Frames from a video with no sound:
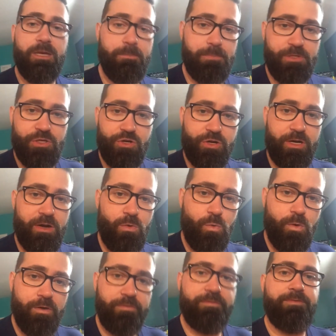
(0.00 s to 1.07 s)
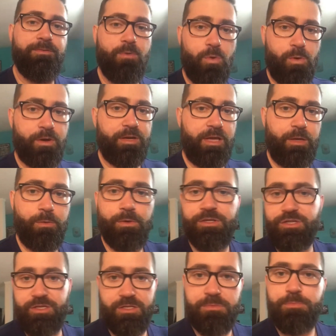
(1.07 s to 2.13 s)
temperature at 140,
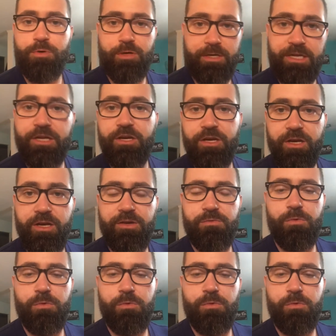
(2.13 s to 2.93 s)
which is pretty good,